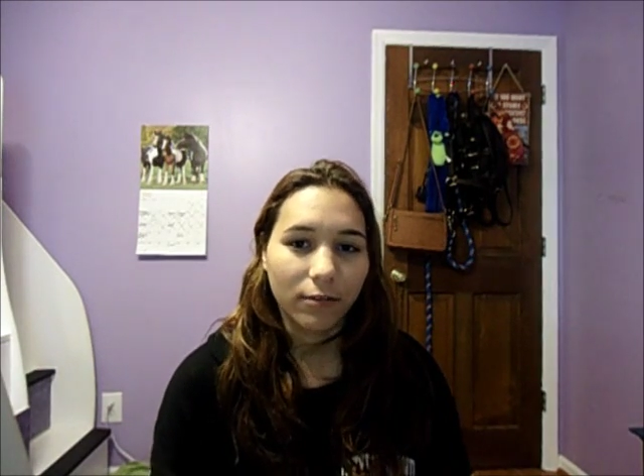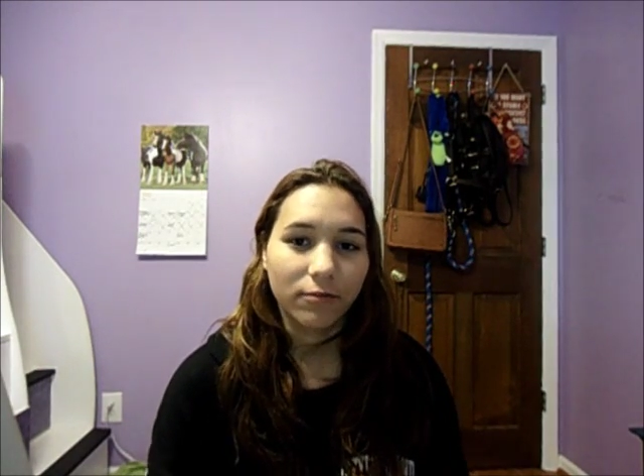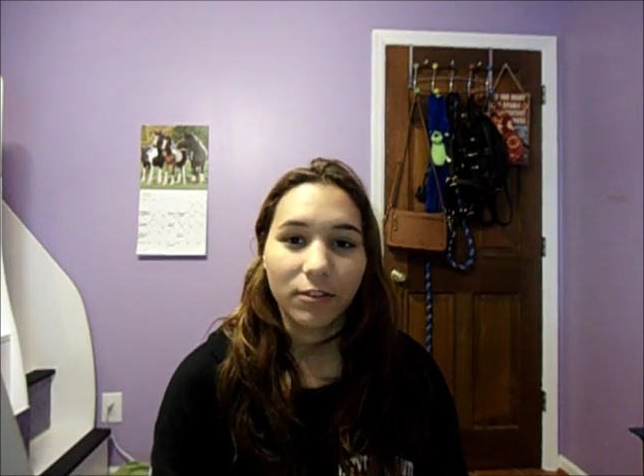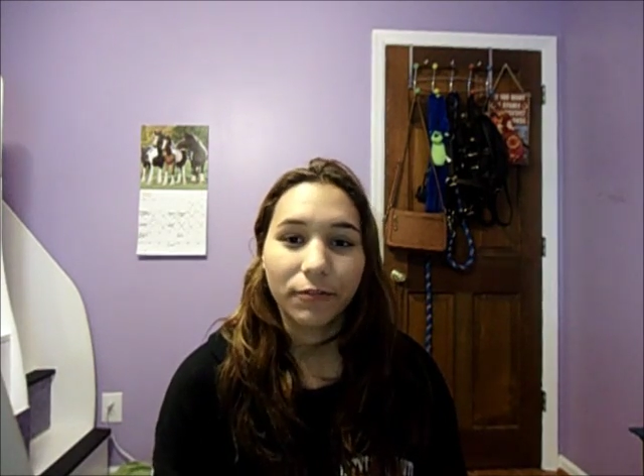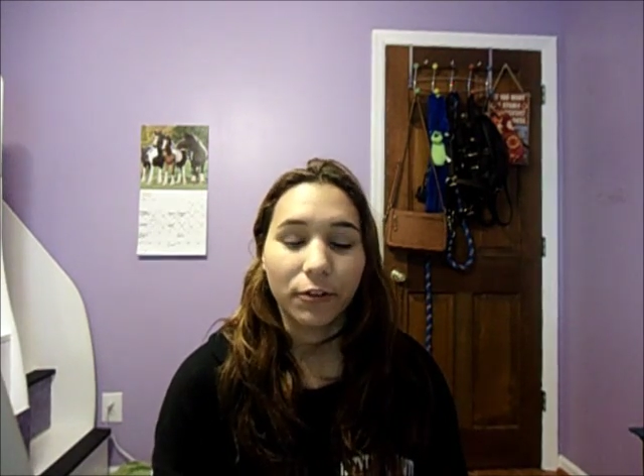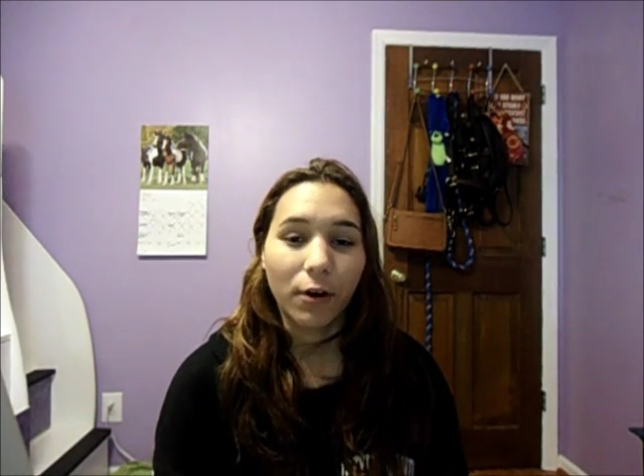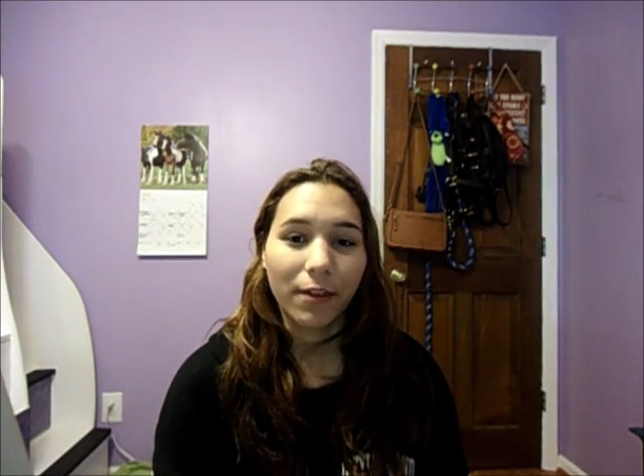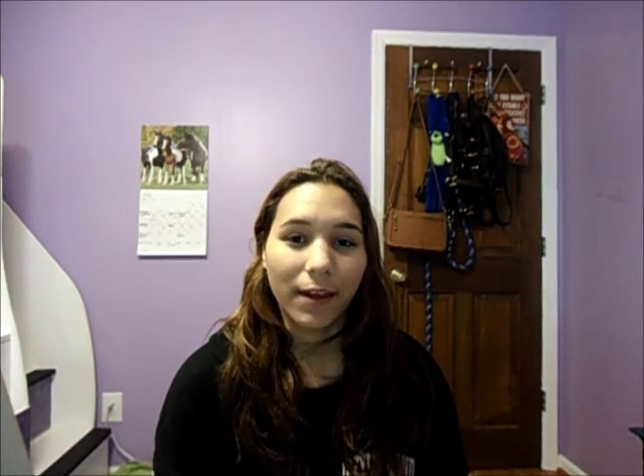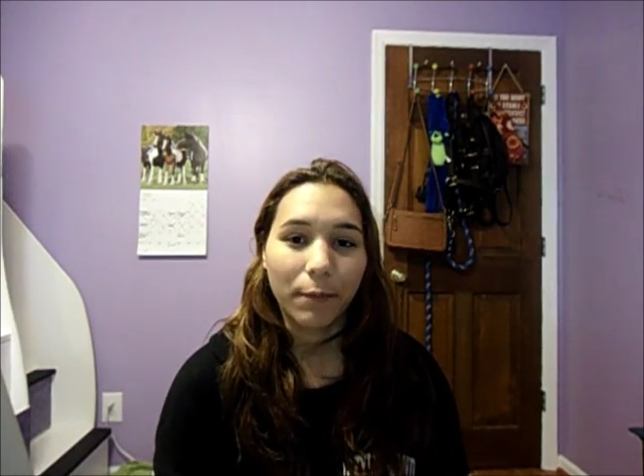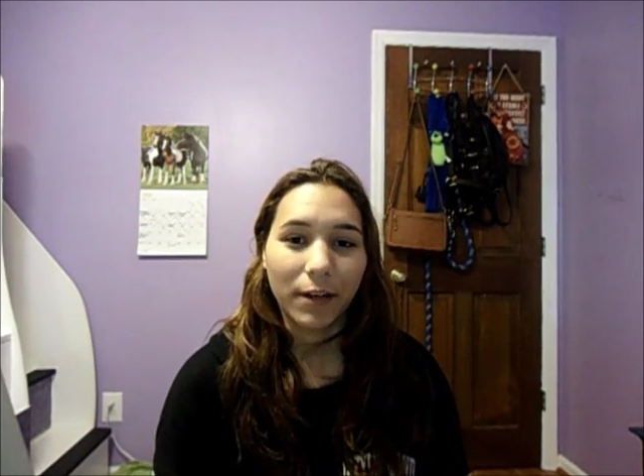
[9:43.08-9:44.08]
review
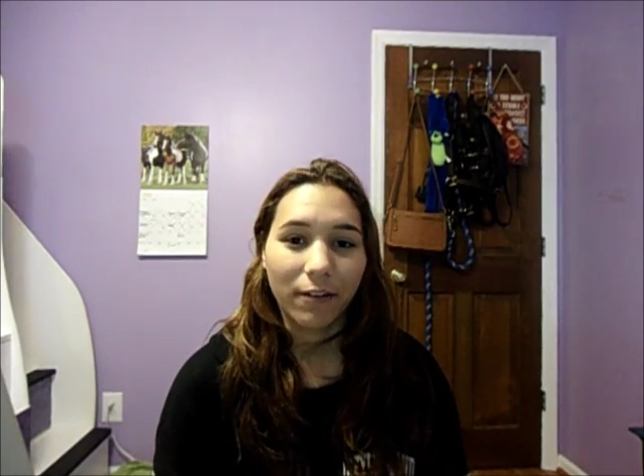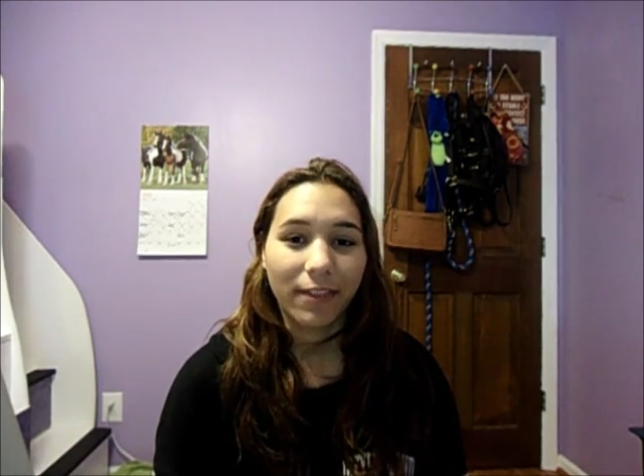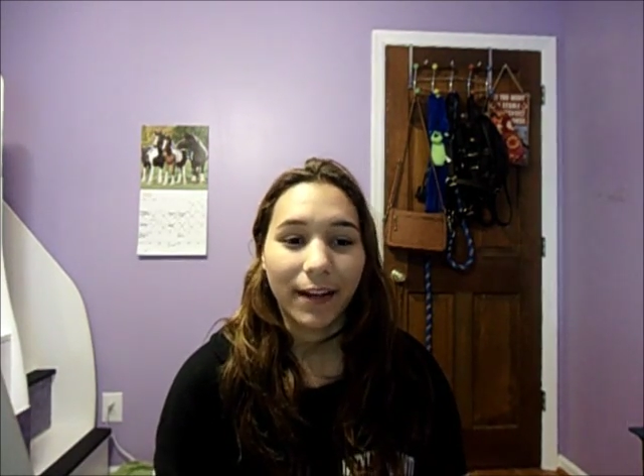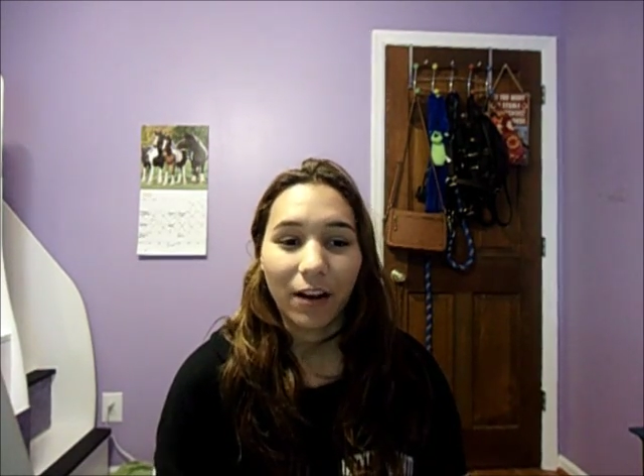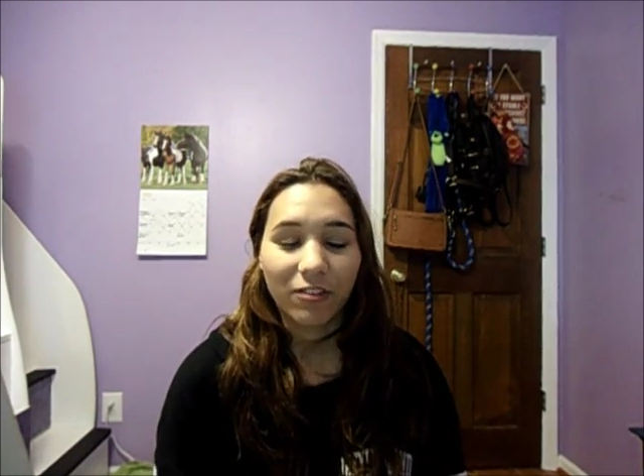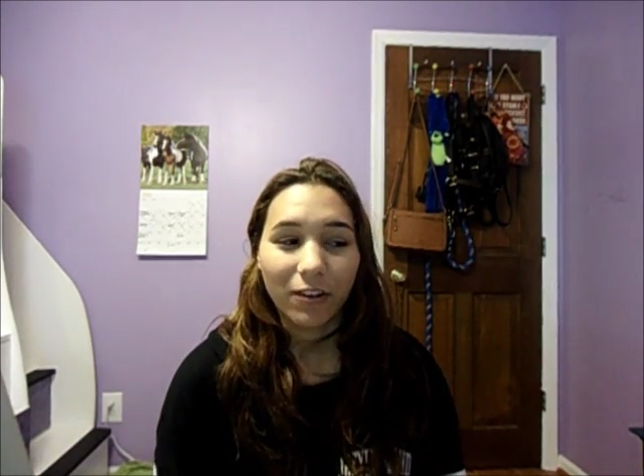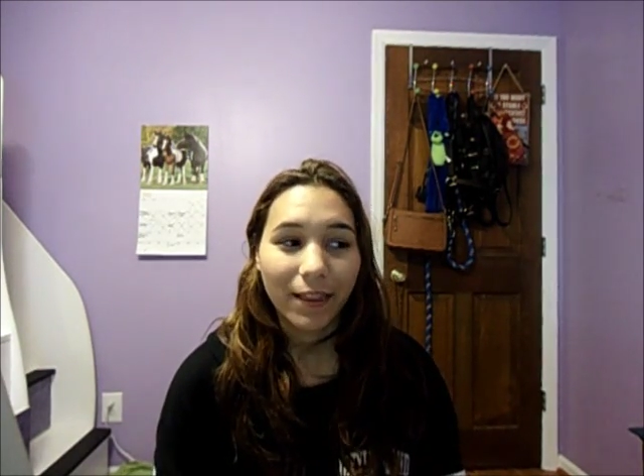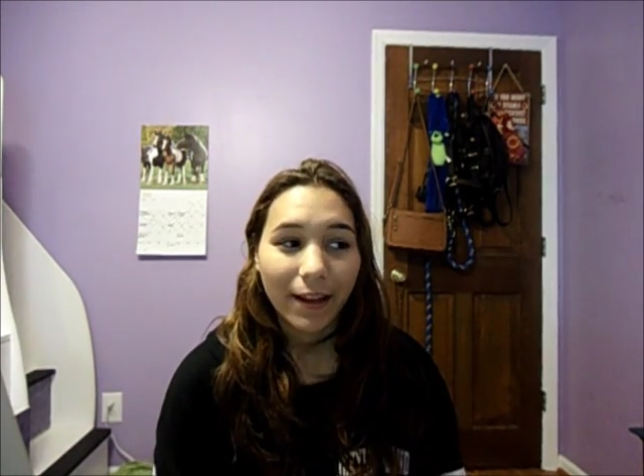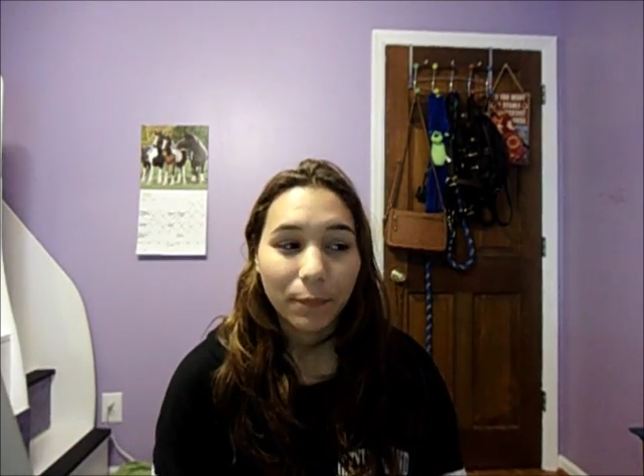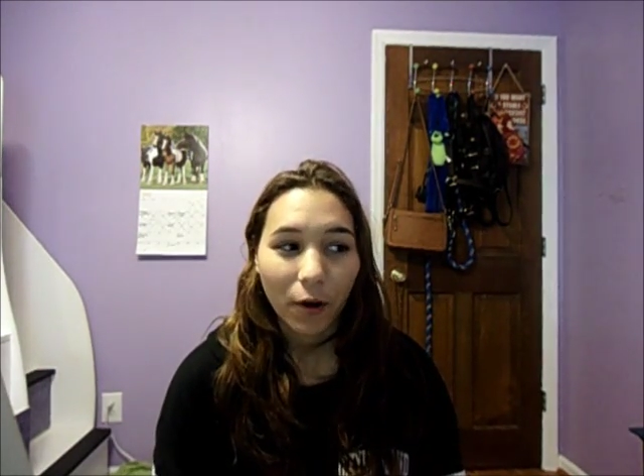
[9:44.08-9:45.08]
on them and everything. I really
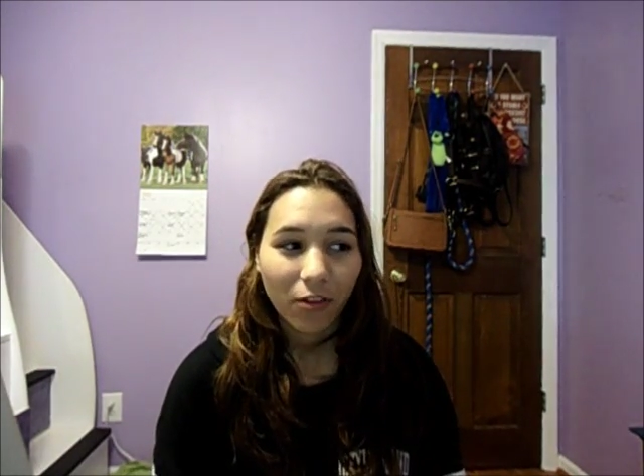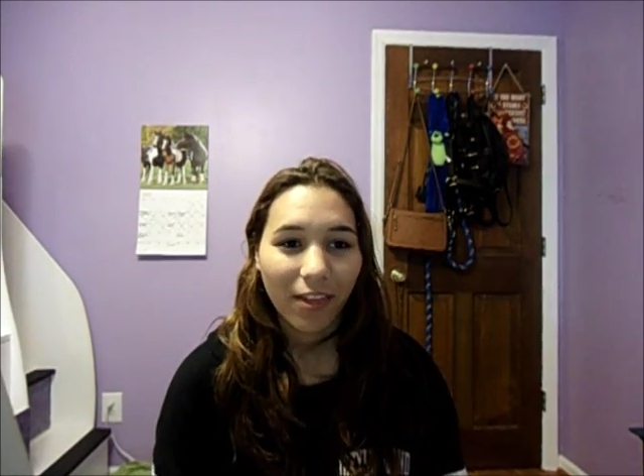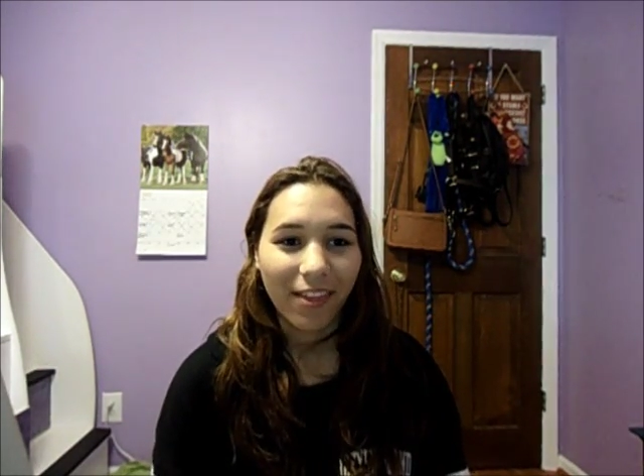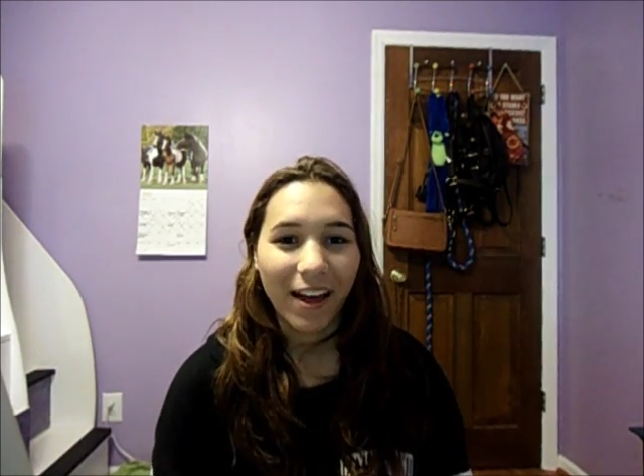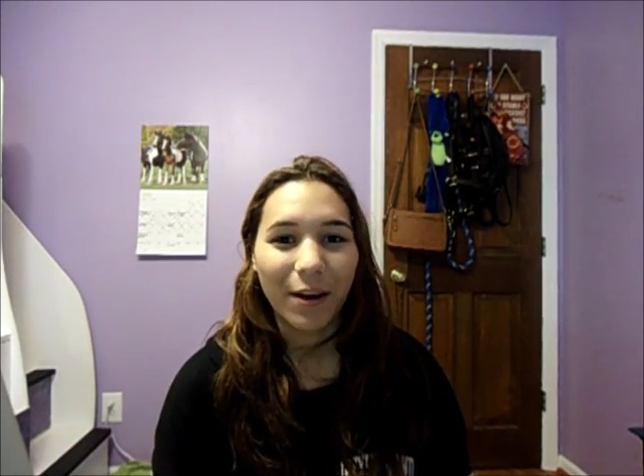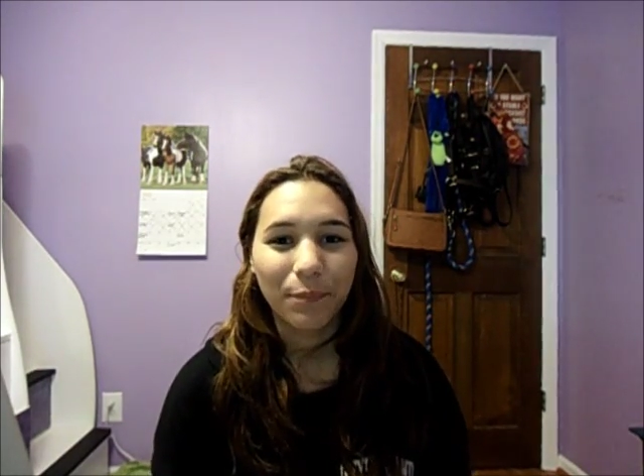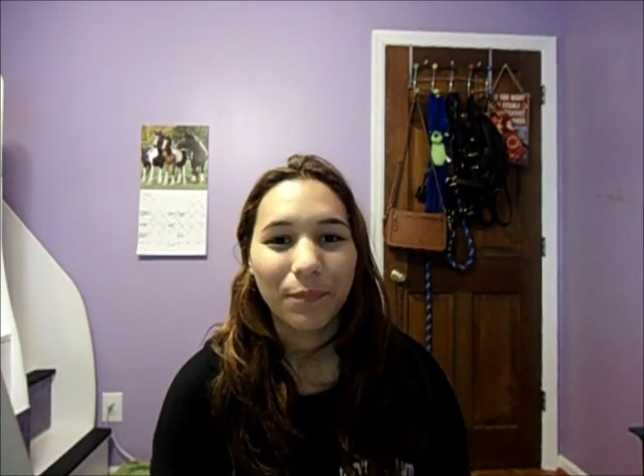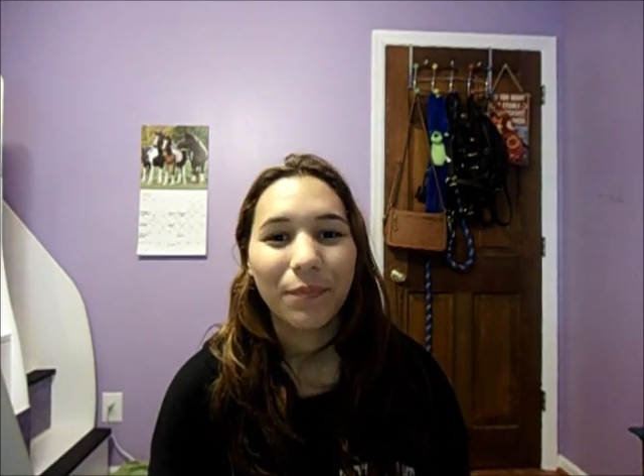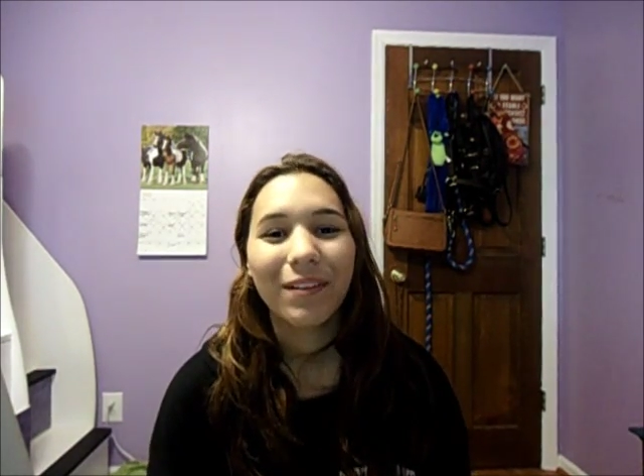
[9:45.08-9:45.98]
like both of them.